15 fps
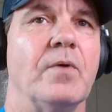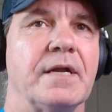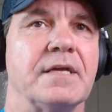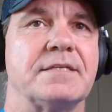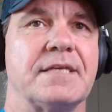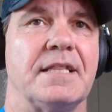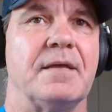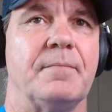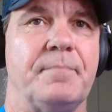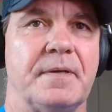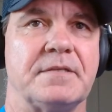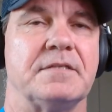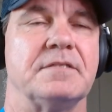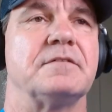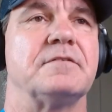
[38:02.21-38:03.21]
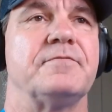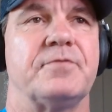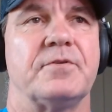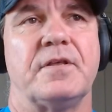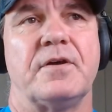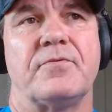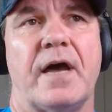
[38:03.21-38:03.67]
you want to sell the business
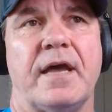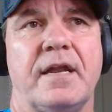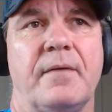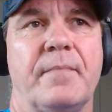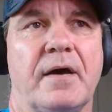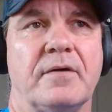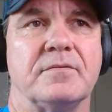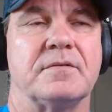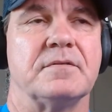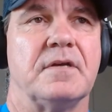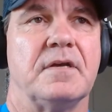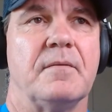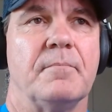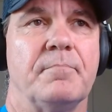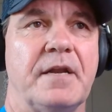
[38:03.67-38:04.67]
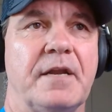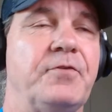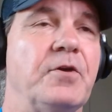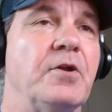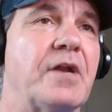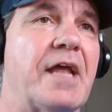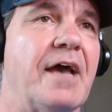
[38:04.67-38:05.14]
for the right amount. But if
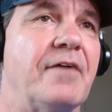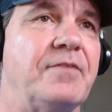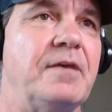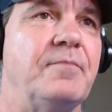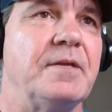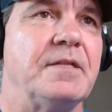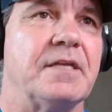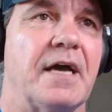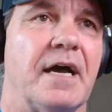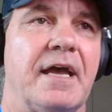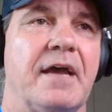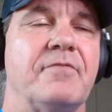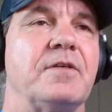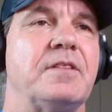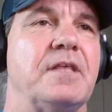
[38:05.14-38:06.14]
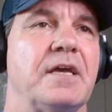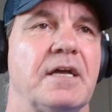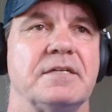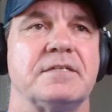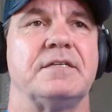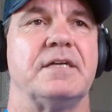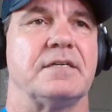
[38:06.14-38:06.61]
you don't have EBITDA, everything
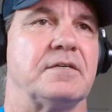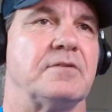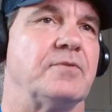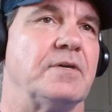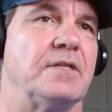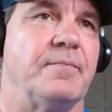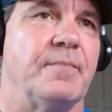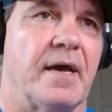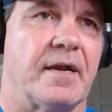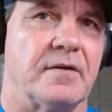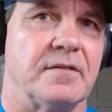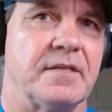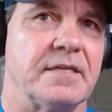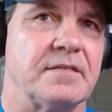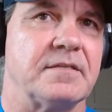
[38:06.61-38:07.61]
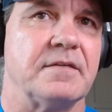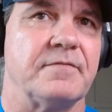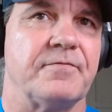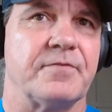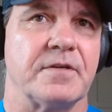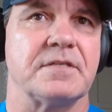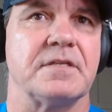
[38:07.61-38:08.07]
else doesn't really matter. That's the
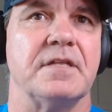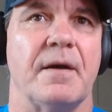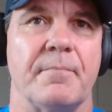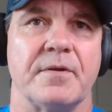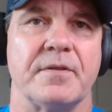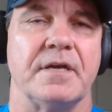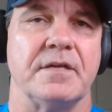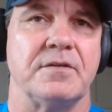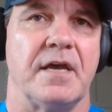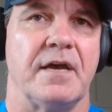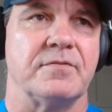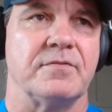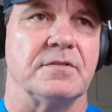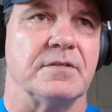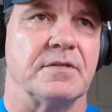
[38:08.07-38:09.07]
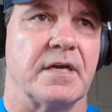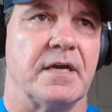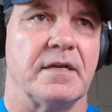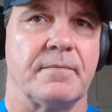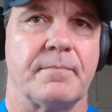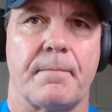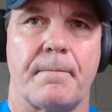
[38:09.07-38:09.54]
first number that you have to look at.